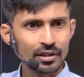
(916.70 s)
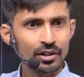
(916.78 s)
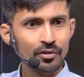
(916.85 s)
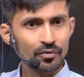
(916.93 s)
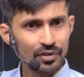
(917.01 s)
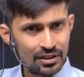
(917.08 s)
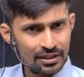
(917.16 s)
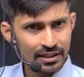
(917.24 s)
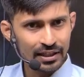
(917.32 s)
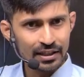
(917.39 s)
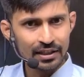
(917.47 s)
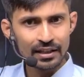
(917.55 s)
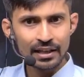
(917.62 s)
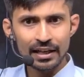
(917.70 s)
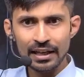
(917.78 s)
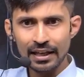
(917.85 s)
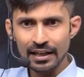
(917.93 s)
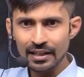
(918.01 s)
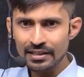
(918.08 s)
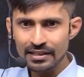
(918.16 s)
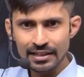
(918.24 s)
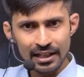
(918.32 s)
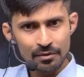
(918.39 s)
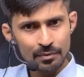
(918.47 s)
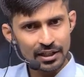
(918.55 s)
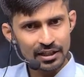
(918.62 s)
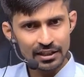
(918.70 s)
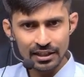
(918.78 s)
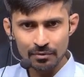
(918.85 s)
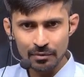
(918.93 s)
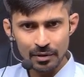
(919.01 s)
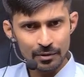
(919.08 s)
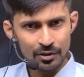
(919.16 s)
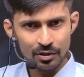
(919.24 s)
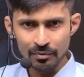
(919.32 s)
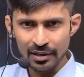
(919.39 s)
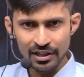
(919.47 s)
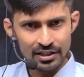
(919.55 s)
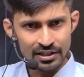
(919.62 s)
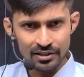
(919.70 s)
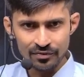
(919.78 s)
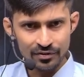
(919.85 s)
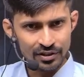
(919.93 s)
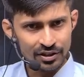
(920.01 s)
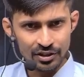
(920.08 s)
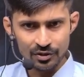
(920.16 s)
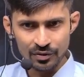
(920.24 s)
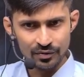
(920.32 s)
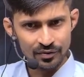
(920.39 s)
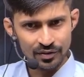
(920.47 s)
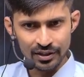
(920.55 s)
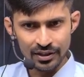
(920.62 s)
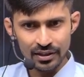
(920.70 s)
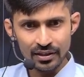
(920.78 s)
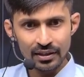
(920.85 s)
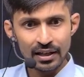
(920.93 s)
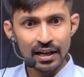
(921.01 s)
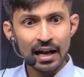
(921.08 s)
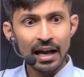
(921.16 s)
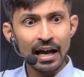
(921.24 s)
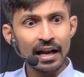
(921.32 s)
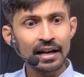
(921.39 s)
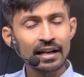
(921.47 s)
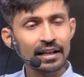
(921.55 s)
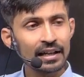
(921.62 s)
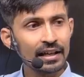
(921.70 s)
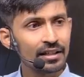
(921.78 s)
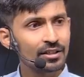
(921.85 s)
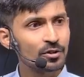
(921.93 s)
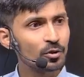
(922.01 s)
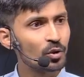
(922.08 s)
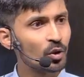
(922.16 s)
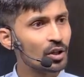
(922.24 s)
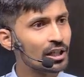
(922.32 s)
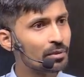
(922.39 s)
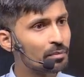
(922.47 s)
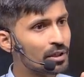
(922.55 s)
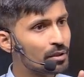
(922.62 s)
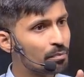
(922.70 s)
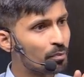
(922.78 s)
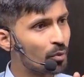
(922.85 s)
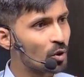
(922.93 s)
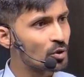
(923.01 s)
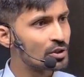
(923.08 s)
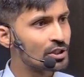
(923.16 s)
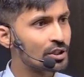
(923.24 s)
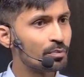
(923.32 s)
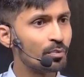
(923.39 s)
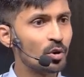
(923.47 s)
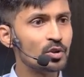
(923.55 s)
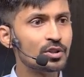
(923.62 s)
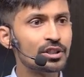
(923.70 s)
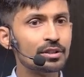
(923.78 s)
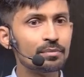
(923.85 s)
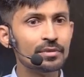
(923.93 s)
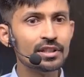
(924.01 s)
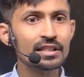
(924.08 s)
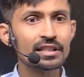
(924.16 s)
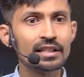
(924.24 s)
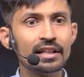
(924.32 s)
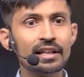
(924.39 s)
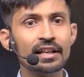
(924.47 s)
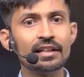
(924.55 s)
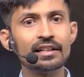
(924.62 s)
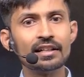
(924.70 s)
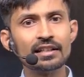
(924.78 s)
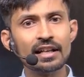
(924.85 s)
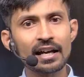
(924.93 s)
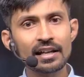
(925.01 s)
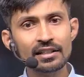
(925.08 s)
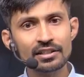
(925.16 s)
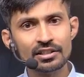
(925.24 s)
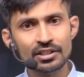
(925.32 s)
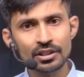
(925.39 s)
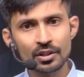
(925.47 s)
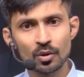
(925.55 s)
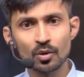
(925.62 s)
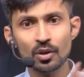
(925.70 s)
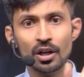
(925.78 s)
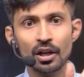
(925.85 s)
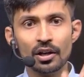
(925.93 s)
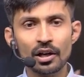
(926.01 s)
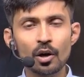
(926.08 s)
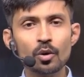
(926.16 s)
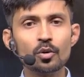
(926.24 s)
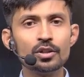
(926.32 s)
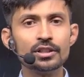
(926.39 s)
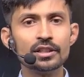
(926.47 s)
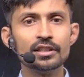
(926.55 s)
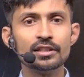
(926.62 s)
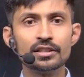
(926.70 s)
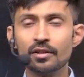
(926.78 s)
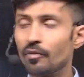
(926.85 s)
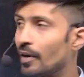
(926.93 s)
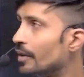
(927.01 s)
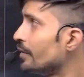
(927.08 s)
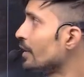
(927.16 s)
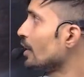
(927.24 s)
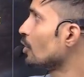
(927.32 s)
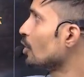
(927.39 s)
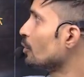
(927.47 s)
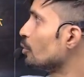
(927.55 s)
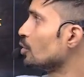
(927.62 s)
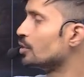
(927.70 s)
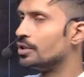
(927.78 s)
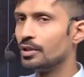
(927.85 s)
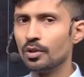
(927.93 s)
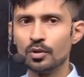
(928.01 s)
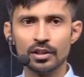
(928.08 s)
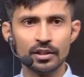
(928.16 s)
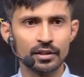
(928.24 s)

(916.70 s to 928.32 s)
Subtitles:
we say x can be any number between minus infinity to infinity, and A should only be positive. Positive means greater than 0. Now question is, sir, why we cannot put 0 there?